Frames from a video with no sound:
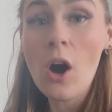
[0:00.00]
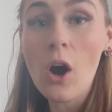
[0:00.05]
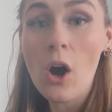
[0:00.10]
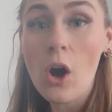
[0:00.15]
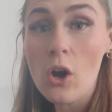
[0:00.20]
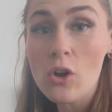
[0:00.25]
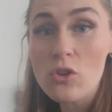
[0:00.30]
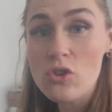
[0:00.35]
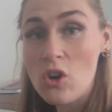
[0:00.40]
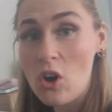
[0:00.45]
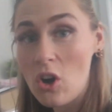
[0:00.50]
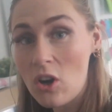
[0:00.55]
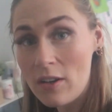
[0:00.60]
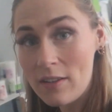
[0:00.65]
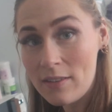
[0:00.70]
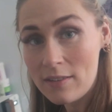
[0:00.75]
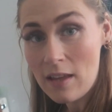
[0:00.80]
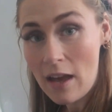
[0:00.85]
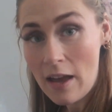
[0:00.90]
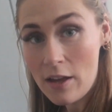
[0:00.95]
hot
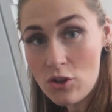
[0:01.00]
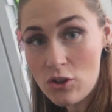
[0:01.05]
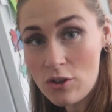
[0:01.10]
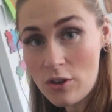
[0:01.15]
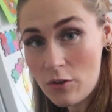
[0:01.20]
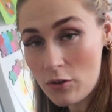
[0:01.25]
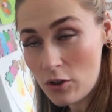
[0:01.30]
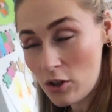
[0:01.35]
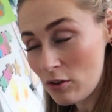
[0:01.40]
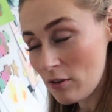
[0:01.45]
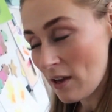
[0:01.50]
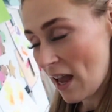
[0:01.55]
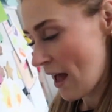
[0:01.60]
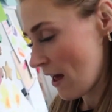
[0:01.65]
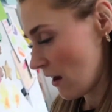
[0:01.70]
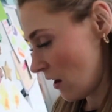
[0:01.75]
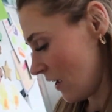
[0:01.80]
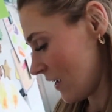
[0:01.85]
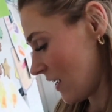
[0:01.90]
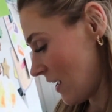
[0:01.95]
chocolate sets, you know, that you
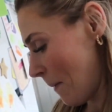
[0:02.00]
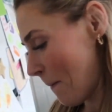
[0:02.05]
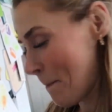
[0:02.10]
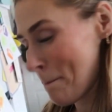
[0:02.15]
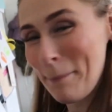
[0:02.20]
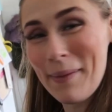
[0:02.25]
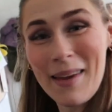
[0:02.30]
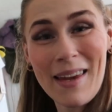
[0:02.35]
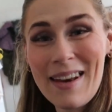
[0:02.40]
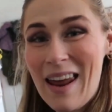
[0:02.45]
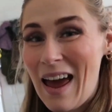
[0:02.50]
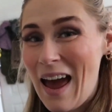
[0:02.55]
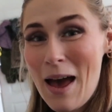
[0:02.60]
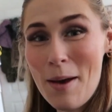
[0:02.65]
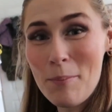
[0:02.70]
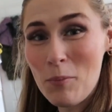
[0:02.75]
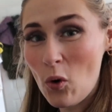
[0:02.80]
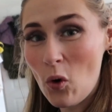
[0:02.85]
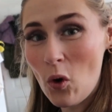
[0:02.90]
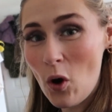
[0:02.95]
get like in B&M
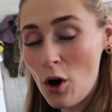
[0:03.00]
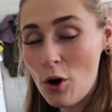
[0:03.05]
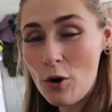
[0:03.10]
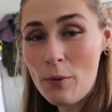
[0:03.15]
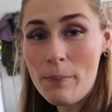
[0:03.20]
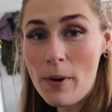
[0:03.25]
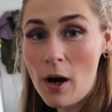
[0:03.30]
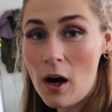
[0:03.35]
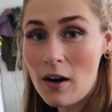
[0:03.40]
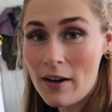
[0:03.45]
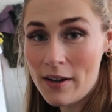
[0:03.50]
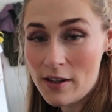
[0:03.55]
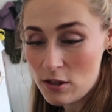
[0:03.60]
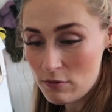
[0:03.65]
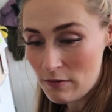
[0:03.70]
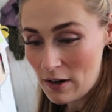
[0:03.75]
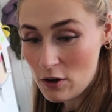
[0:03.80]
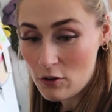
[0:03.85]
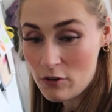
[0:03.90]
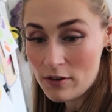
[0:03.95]
or Home
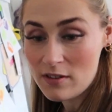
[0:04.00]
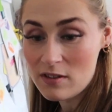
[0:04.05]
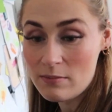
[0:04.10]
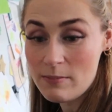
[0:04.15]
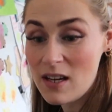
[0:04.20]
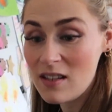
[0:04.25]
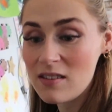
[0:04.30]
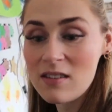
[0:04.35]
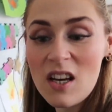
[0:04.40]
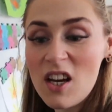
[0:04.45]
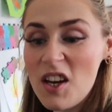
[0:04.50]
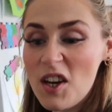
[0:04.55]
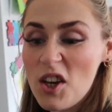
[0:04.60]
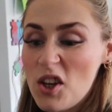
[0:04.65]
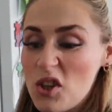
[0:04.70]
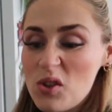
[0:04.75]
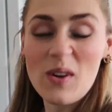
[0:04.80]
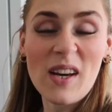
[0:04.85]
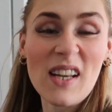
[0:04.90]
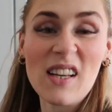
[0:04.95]
Bargains around Christmas.
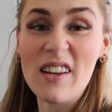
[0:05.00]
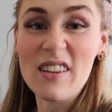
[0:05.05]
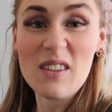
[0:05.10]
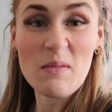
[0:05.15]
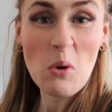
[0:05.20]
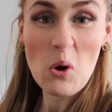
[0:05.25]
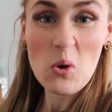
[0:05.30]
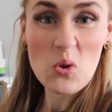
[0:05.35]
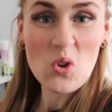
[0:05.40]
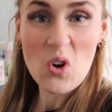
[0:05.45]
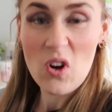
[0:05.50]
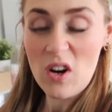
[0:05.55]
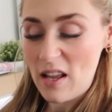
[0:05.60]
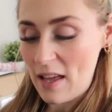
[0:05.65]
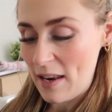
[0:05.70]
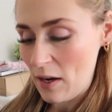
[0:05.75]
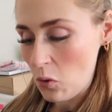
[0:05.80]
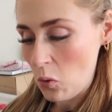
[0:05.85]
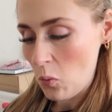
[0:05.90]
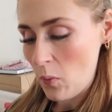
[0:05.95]
So I had like some hot
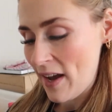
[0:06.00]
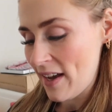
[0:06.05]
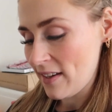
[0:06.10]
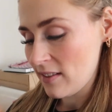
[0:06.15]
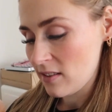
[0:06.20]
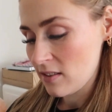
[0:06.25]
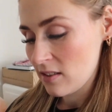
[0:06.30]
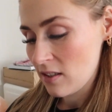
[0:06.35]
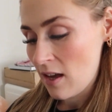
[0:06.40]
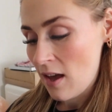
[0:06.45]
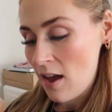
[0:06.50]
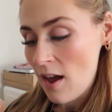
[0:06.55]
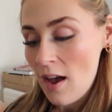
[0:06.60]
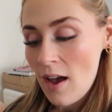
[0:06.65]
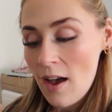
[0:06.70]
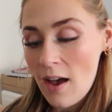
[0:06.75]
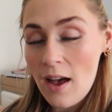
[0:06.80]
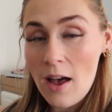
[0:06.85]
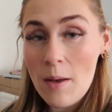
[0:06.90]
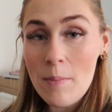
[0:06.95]
chocolate, a little whisk,
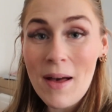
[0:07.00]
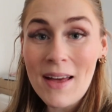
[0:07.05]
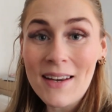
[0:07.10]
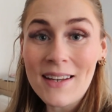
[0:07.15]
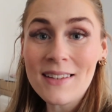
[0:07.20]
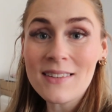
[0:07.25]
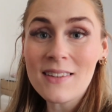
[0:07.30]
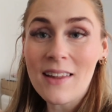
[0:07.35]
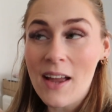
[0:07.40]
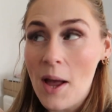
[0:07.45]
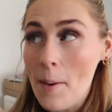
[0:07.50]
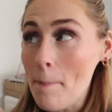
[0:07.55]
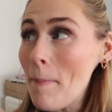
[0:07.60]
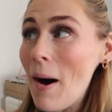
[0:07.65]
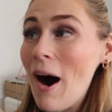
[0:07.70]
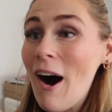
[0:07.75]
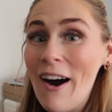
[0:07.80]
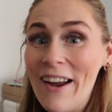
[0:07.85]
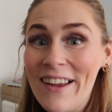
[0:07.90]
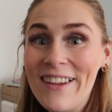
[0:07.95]
um, and it is like a
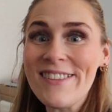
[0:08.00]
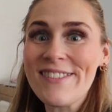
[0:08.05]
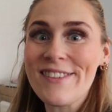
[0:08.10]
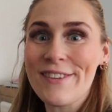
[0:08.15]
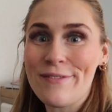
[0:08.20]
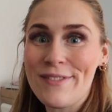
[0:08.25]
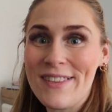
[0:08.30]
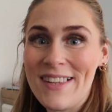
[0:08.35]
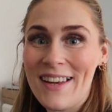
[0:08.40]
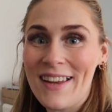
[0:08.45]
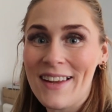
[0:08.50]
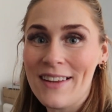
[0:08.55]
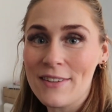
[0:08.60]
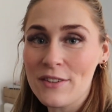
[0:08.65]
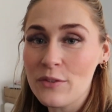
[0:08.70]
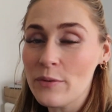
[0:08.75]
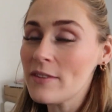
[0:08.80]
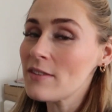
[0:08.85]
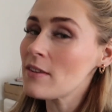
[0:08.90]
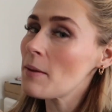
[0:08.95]
pint of tea.
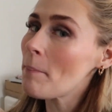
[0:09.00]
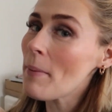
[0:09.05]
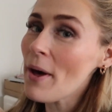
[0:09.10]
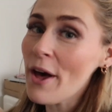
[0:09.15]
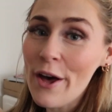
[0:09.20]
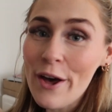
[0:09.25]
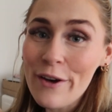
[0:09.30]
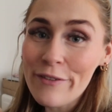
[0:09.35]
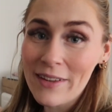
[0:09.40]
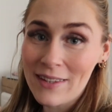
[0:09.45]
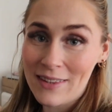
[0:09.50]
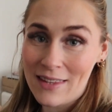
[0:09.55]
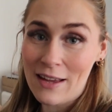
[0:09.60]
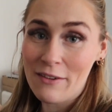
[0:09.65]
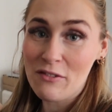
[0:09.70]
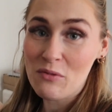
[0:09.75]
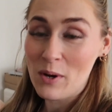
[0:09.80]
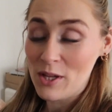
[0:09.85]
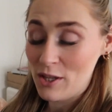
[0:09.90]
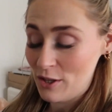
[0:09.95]
So it's the perfect thing
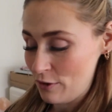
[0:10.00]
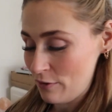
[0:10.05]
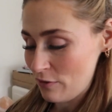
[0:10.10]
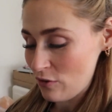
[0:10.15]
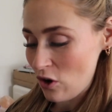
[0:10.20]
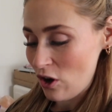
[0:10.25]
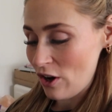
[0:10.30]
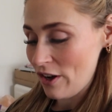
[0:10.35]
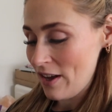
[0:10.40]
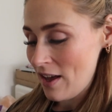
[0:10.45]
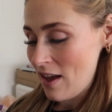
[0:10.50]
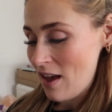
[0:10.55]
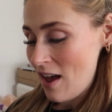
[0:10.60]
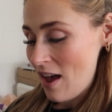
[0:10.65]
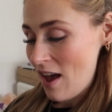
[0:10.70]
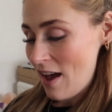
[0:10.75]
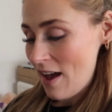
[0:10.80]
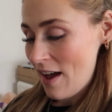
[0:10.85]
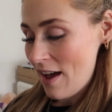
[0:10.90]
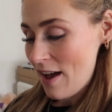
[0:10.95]
when you've got
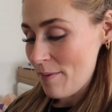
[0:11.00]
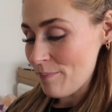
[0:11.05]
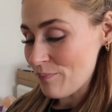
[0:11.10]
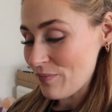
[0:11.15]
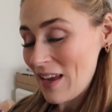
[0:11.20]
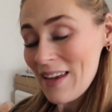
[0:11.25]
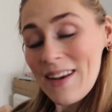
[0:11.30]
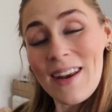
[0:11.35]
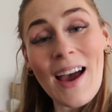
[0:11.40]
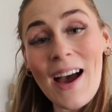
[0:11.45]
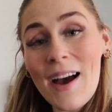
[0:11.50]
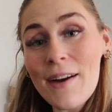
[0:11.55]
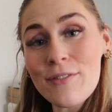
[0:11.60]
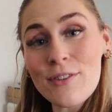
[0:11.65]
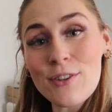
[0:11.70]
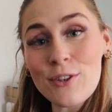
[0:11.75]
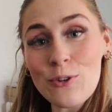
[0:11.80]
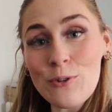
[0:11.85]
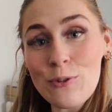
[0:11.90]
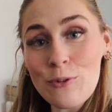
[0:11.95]
um, an
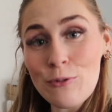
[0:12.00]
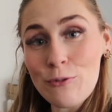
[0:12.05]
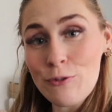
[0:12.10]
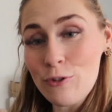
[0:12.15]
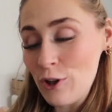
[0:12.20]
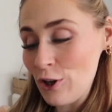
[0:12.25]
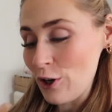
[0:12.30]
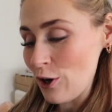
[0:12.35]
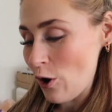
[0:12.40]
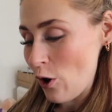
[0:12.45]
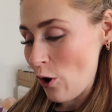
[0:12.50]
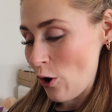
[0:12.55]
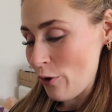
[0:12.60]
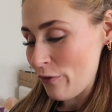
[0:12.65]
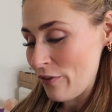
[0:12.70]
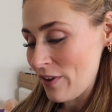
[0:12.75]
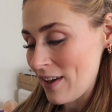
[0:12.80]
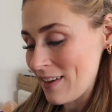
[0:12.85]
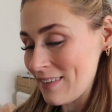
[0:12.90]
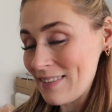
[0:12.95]
afternoon full
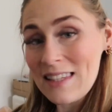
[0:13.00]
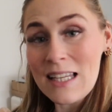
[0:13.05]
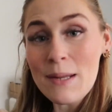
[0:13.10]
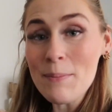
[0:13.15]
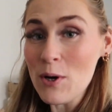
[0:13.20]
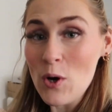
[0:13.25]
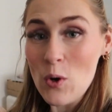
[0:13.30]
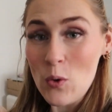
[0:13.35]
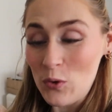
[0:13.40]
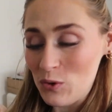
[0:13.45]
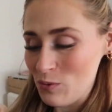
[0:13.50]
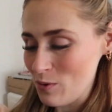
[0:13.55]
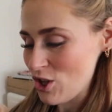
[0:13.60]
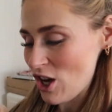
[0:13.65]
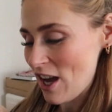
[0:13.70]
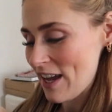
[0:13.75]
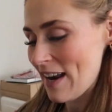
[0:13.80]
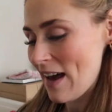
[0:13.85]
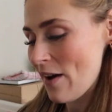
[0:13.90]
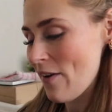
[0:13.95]
of slimmer calls, which
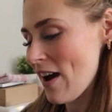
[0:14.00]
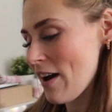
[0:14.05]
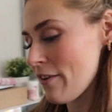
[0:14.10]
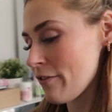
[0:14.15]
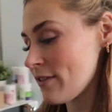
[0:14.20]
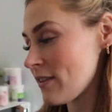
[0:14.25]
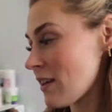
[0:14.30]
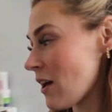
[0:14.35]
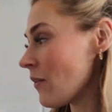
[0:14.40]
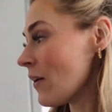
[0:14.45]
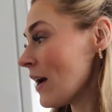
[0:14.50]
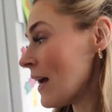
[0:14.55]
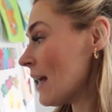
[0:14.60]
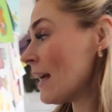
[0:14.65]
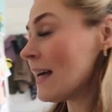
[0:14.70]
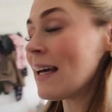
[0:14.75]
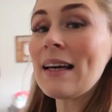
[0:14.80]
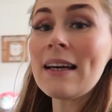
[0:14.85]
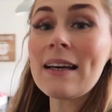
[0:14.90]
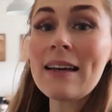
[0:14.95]
I now have. So
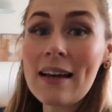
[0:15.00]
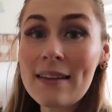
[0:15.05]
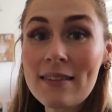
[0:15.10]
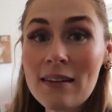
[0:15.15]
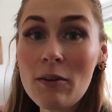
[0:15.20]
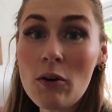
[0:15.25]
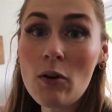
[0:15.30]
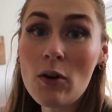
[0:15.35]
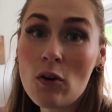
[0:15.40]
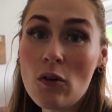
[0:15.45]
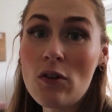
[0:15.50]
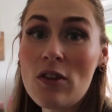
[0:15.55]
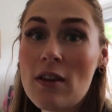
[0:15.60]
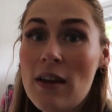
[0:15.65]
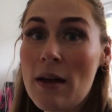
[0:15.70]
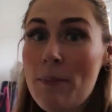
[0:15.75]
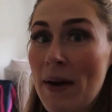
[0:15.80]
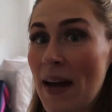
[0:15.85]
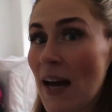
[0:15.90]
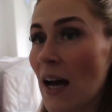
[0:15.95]
yes, I'm going on to
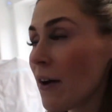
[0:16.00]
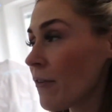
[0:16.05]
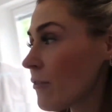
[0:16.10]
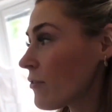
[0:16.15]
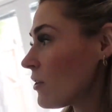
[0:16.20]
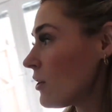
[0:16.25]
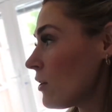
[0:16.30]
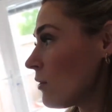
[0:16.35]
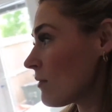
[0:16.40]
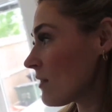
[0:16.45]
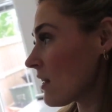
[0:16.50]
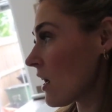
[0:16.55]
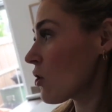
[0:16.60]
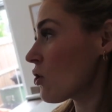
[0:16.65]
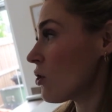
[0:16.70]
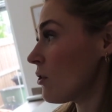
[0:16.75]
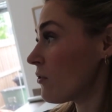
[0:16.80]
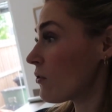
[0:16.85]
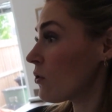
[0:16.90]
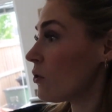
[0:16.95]
like my afternoon
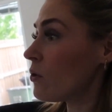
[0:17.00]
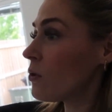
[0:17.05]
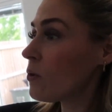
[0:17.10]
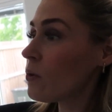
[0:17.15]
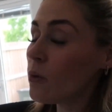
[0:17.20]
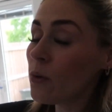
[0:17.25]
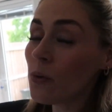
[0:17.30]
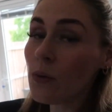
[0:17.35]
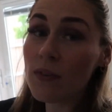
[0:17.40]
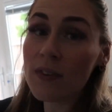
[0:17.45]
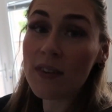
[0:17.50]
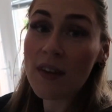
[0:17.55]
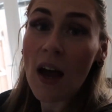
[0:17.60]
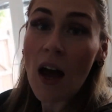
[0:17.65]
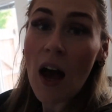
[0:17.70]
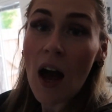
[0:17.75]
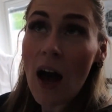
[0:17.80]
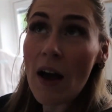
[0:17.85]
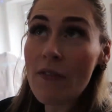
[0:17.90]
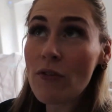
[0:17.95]
session of calls.
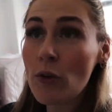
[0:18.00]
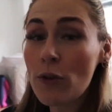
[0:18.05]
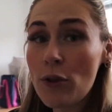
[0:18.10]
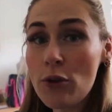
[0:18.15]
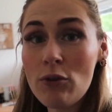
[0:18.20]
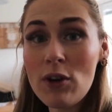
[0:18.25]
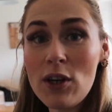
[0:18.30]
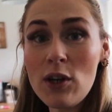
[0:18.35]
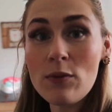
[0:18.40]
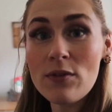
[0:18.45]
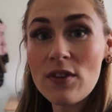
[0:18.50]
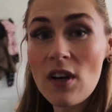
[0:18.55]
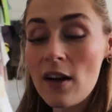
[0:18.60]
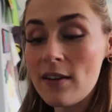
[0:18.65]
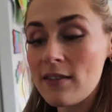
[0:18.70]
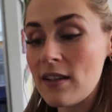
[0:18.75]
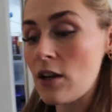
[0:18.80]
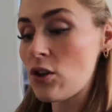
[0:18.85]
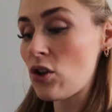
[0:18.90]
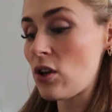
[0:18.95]
I've got three new
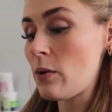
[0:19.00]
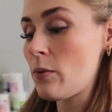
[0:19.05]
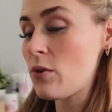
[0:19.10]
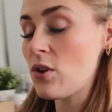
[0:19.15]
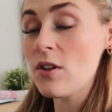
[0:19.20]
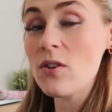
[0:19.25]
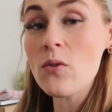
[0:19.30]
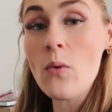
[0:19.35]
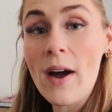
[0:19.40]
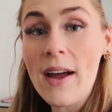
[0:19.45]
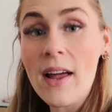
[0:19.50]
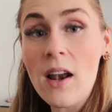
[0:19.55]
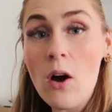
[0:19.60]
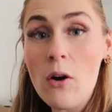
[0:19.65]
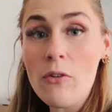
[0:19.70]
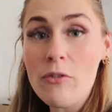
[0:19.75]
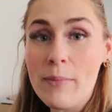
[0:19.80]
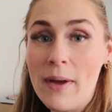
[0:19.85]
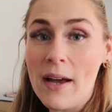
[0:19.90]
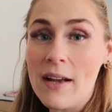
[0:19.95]
starters actually, which is quite a
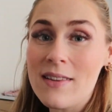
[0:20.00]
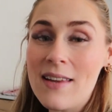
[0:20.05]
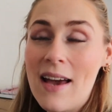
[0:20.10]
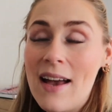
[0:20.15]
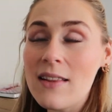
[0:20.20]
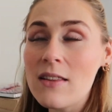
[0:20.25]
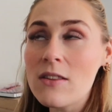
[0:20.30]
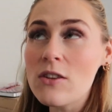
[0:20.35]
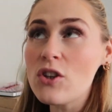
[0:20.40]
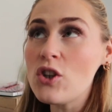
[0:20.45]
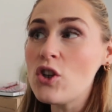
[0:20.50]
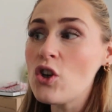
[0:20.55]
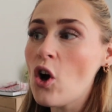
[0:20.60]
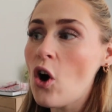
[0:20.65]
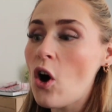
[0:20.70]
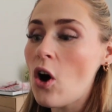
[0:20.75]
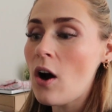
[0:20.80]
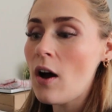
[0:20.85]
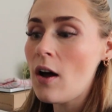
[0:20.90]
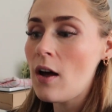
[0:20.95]
lot for me. I tend to
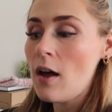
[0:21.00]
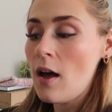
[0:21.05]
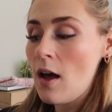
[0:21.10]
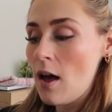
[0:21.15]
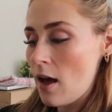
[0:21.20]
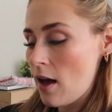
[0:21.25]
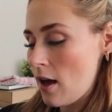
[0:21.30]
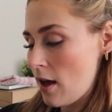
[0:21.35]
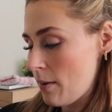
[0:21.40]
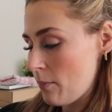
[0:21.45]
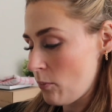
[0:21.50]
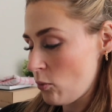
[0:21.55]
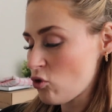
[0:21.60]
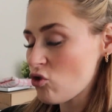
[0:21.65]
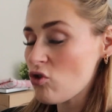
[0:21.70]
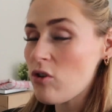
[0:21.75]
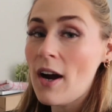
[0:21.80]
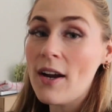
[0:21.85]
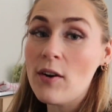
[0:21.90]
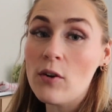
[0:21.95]
not, um, or
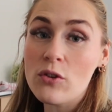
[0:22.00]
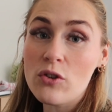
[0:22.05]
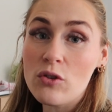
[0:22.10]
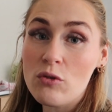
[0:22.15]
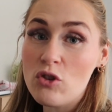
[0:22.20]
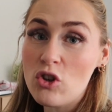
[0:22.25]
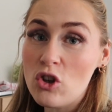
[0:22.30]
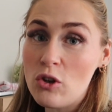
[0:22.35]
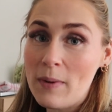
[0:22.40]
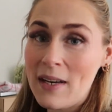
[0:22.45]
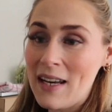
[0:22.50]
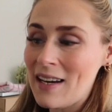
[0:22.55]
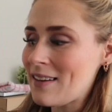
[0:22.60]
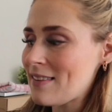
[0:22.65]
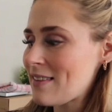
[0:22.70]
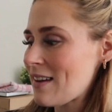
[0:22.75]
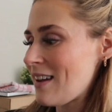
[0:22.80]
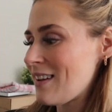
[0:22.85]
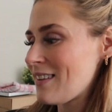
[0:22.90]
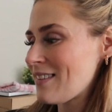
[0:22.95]
try not to do too many in a
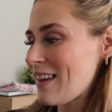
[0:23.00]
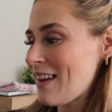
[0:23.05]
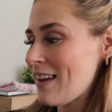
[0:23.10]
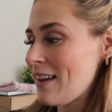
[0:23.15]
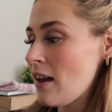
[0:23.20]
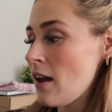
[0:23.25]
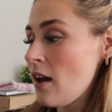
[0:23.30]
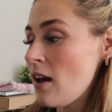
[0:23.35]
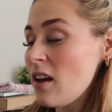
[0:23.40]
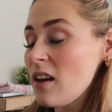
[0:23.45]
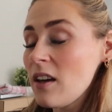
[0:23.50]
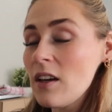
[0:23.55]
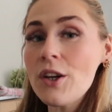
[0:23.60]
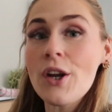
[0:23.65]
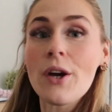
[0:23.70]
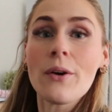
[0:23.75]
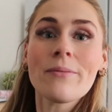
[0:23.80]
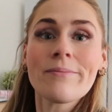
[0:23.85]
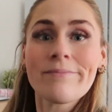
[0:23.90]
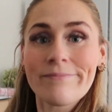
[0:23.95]
day because they, you
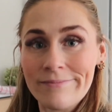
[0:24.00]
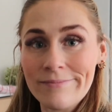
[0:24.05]
know,